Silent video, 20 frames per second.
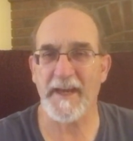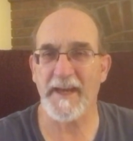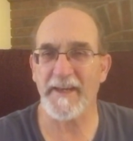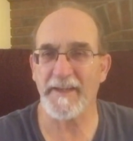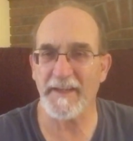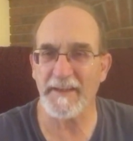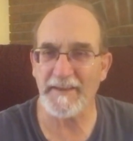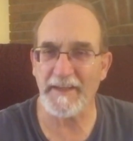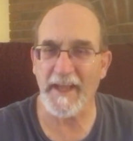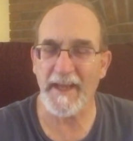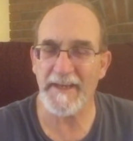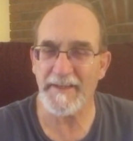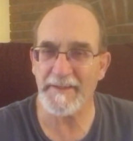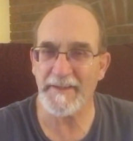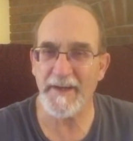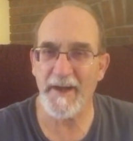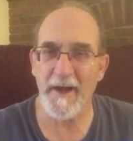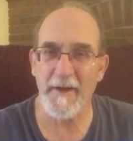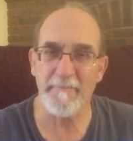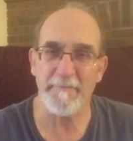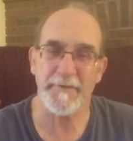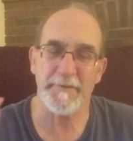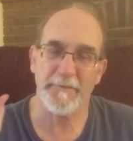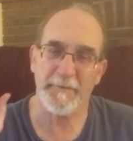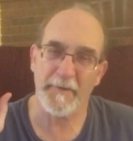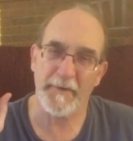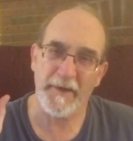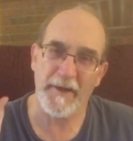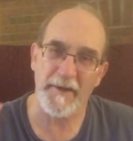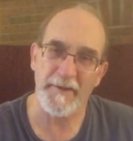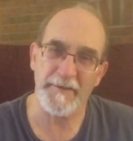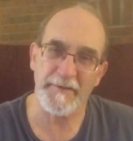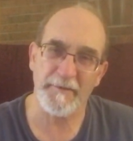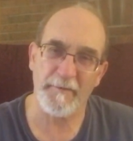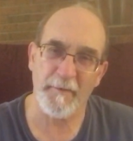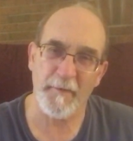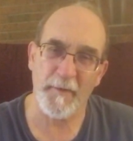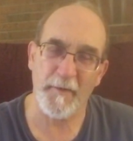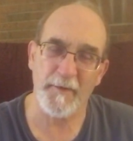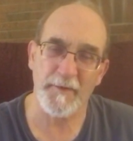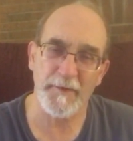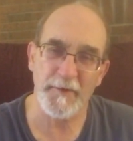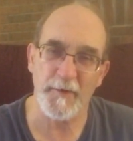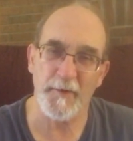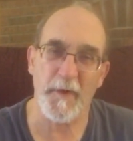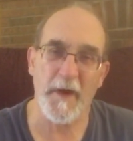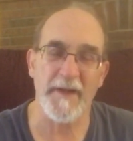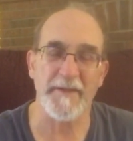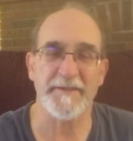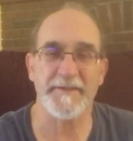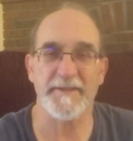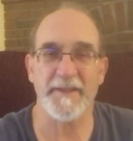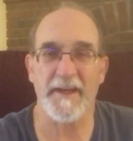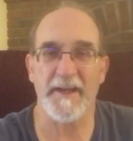and the light comes because for to us